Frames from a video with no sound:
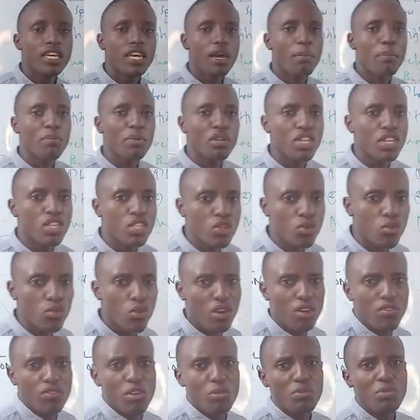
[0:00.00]
application, one
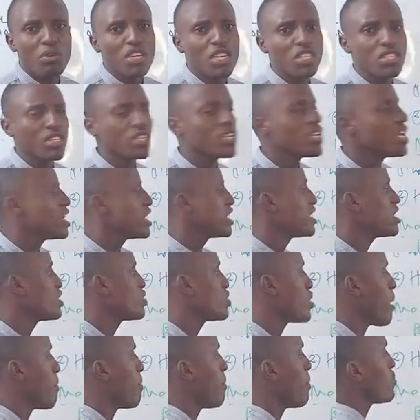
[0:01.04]
of the applications is
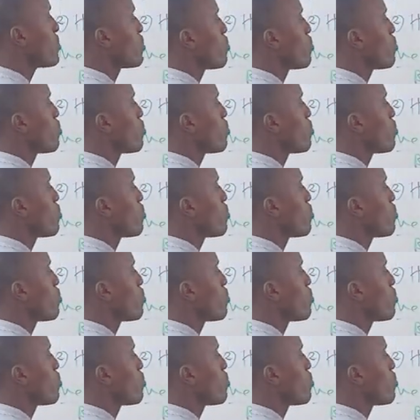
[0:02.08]
about the